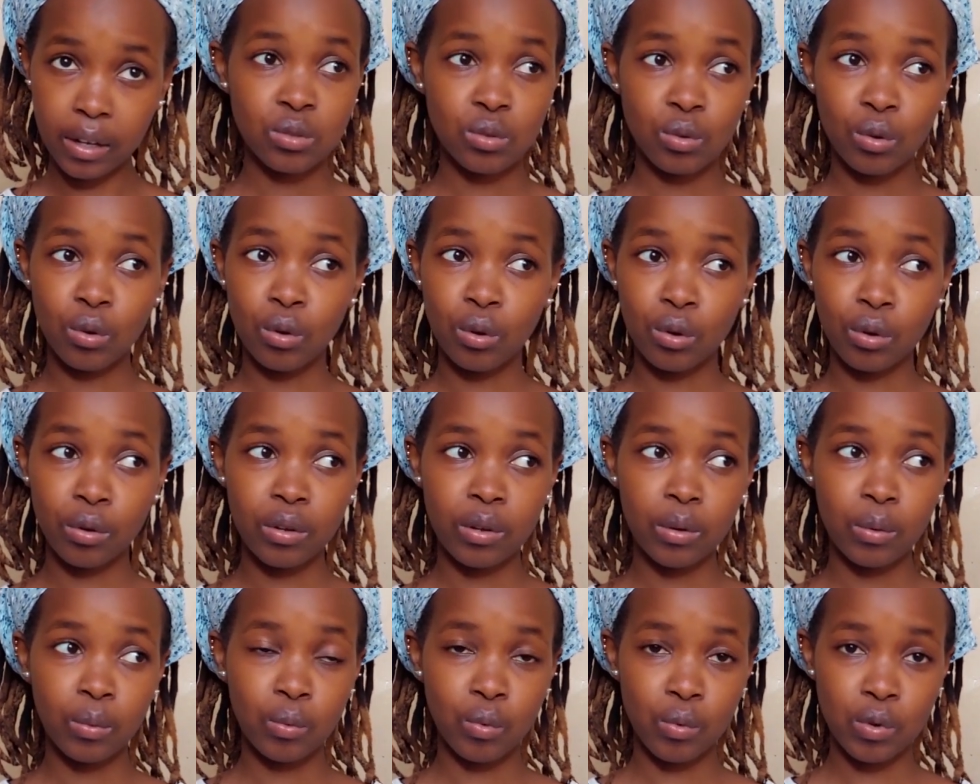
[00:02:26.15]
So
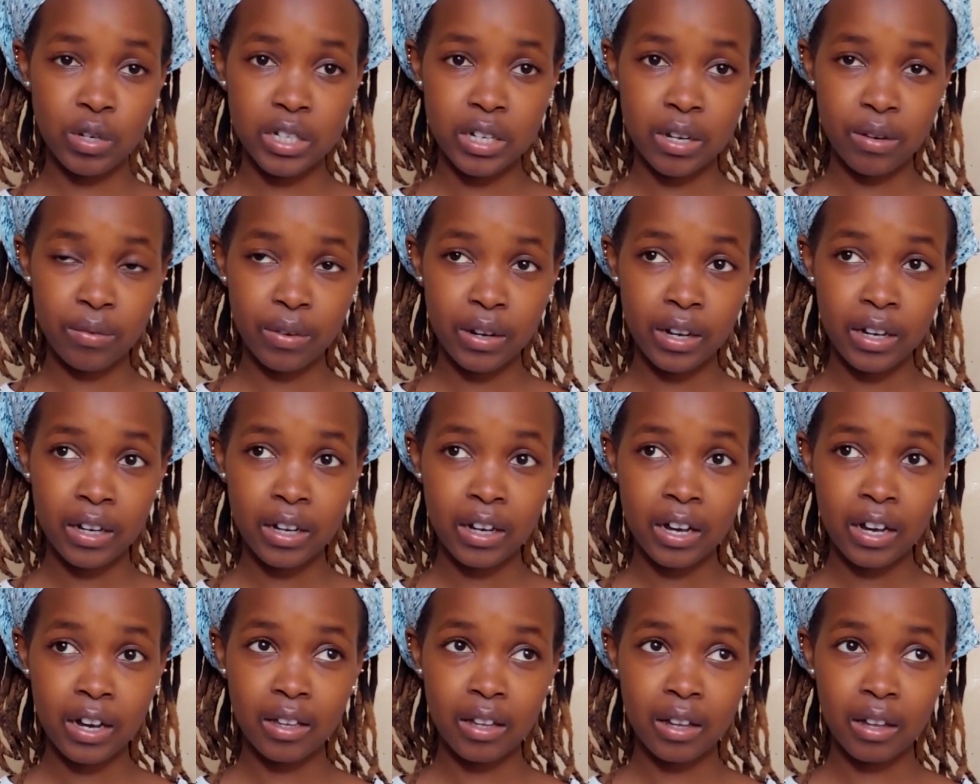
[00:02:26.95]
whatever
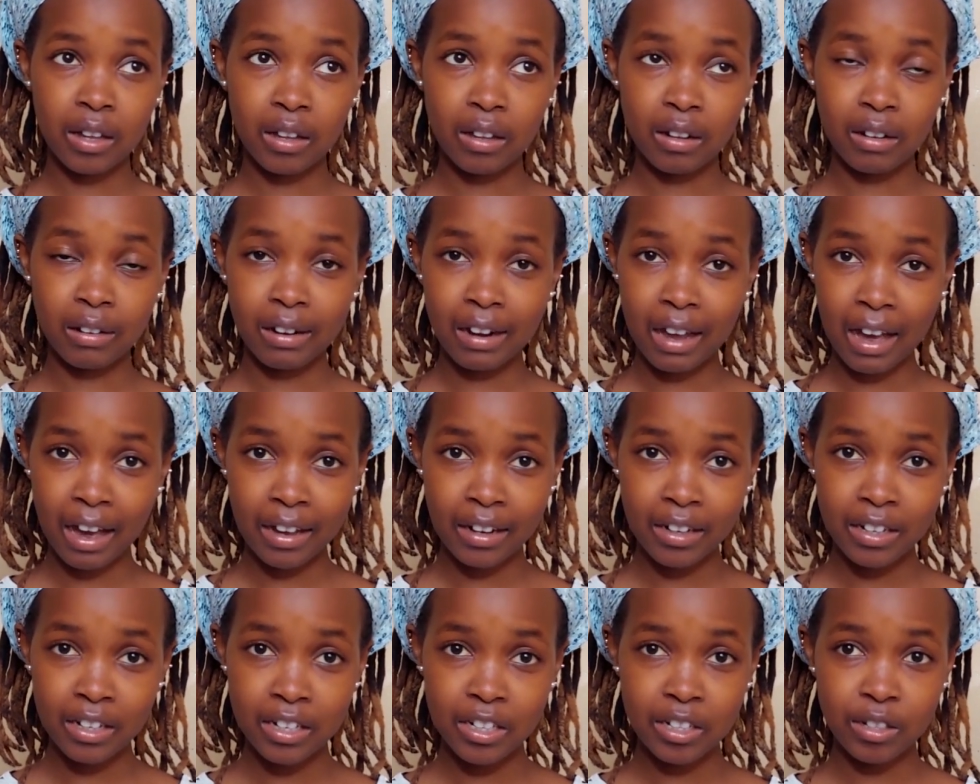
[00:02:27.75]

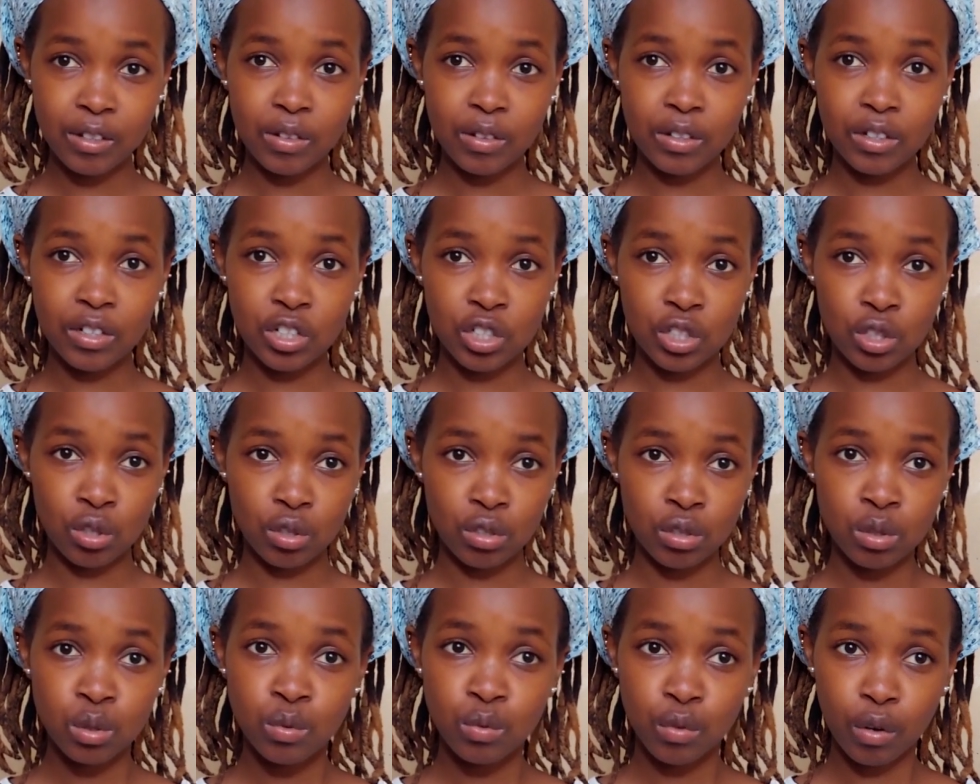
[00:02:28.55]
lard
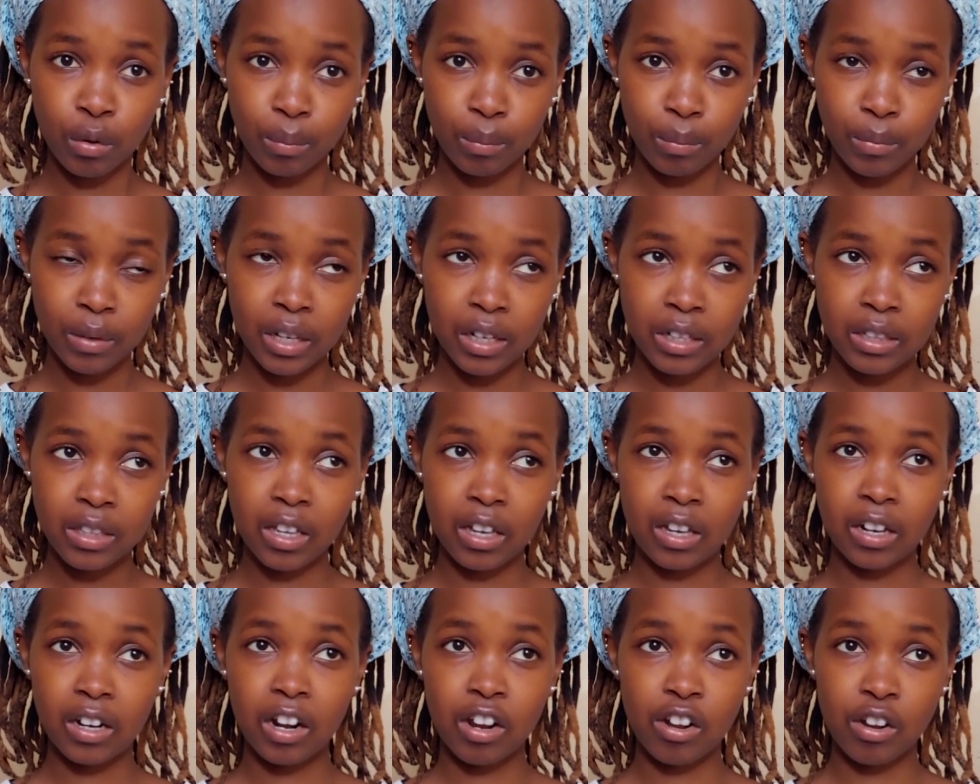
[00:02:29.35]
results from
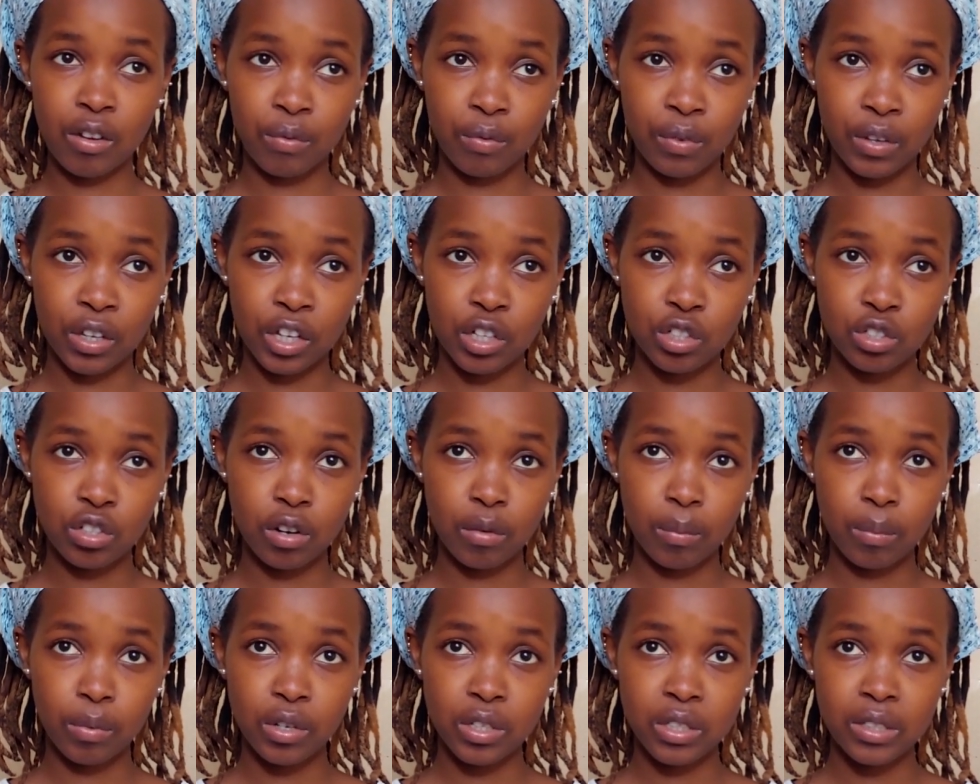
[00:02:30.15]
the clarification
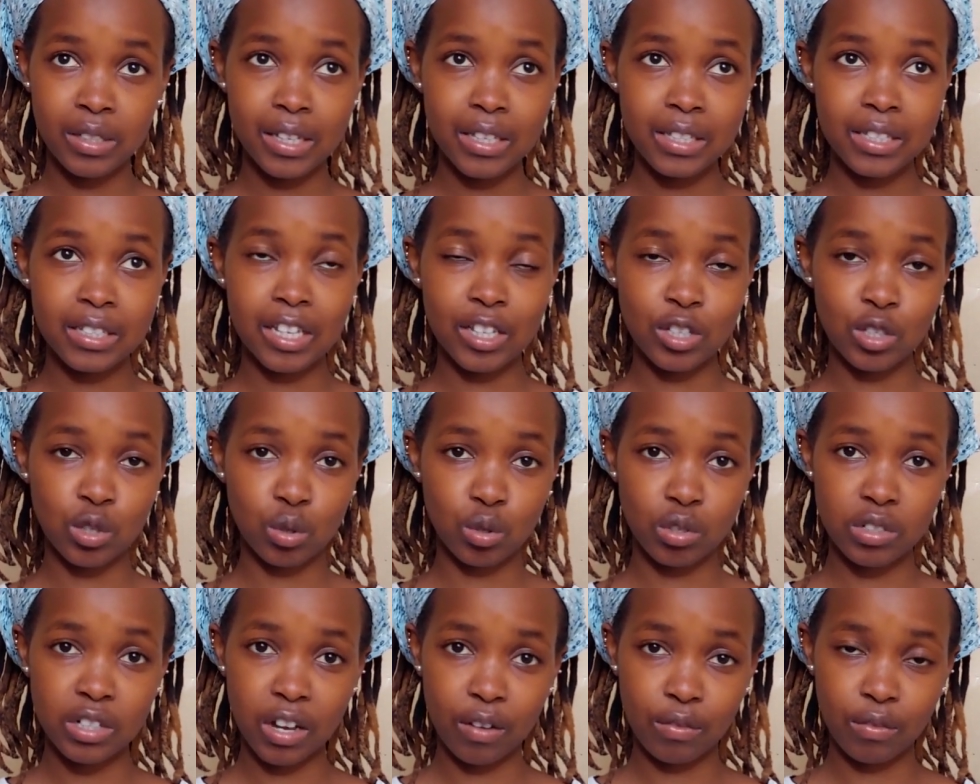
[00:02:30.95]
process does
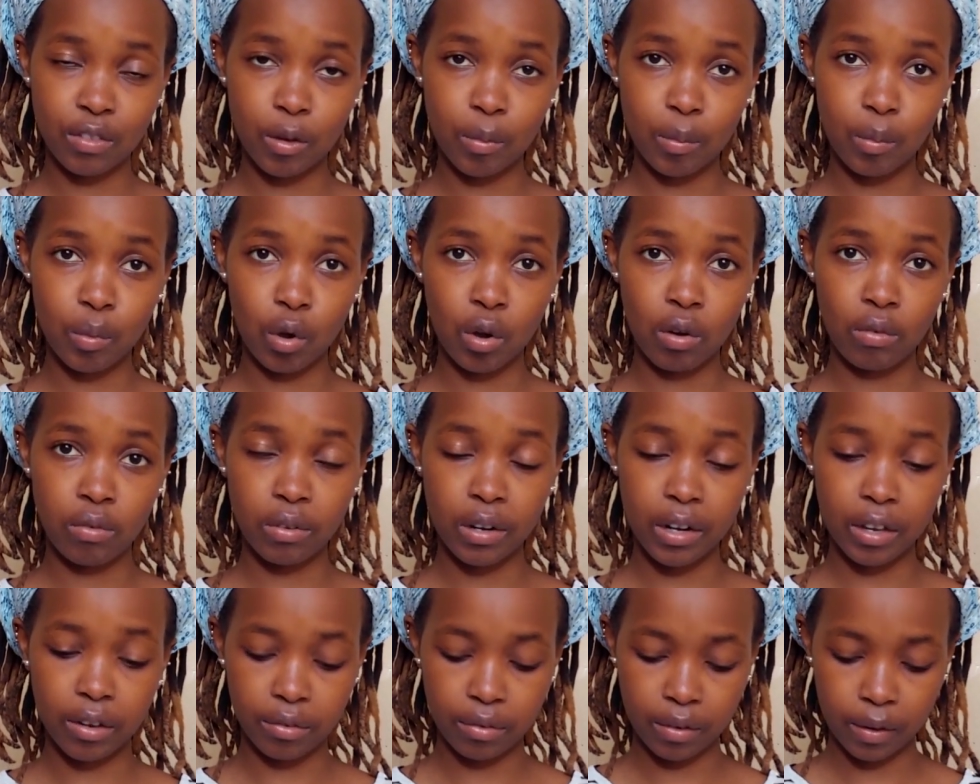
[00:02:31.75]
not have the pork
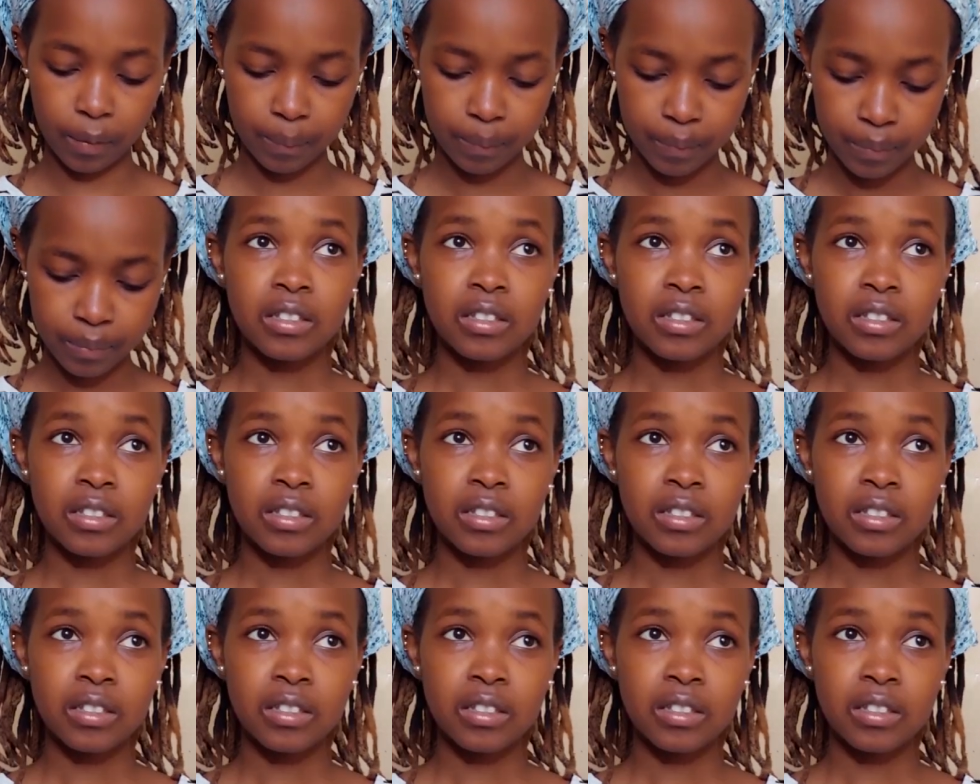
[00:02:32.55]
flavor.